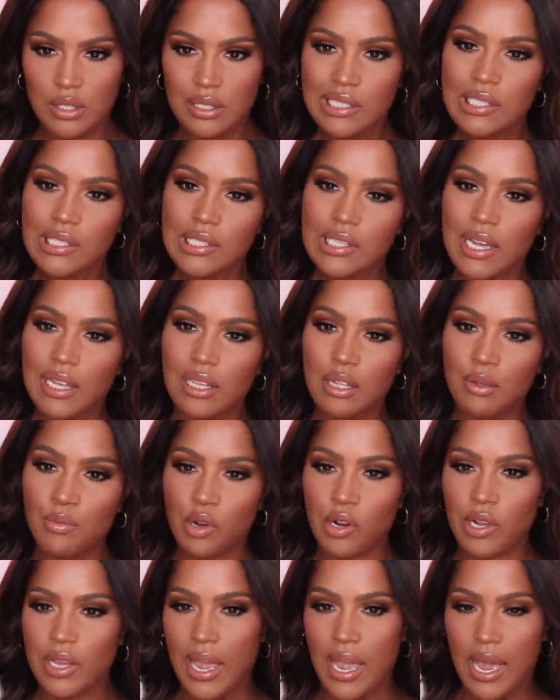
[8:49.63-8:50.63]
slightly
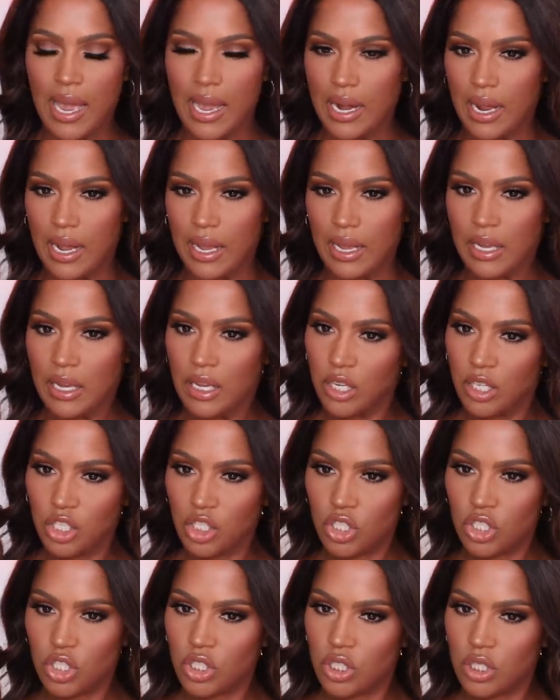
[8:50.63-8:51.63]
more cat
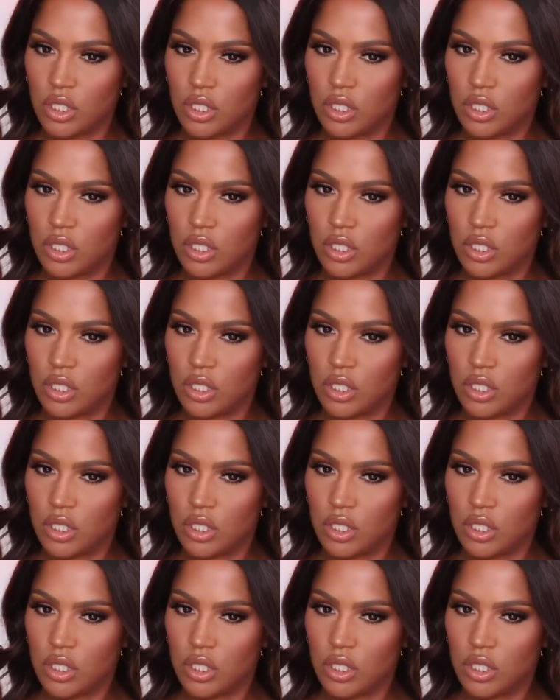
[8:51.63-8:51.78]
eye-ish.